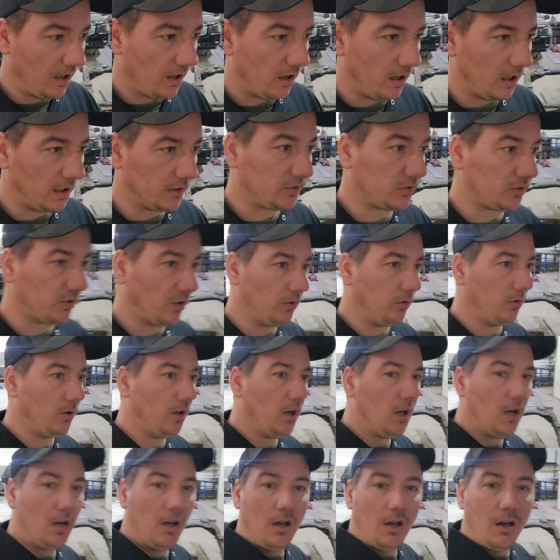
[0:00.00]
Uh, so
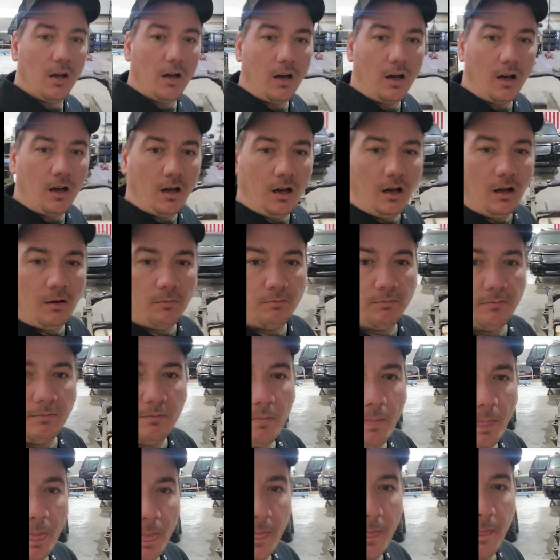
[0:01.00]
um,
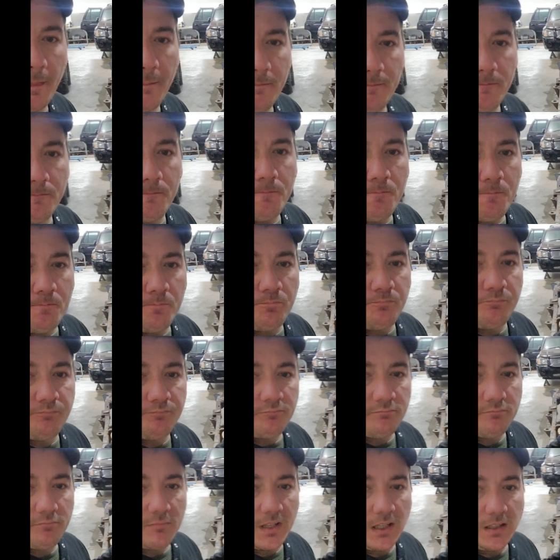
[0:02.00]

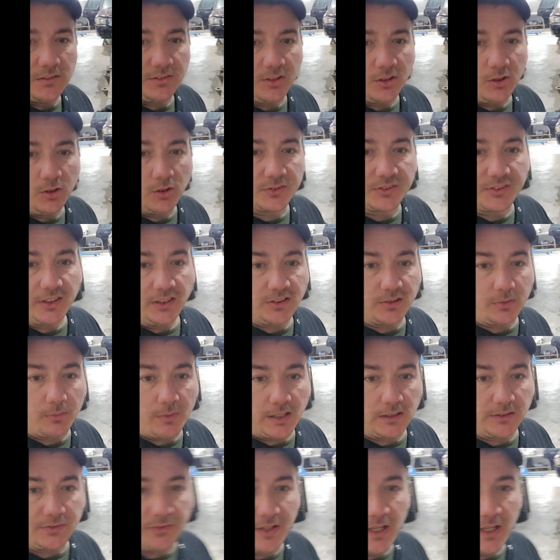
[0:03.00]
so you'll see some nice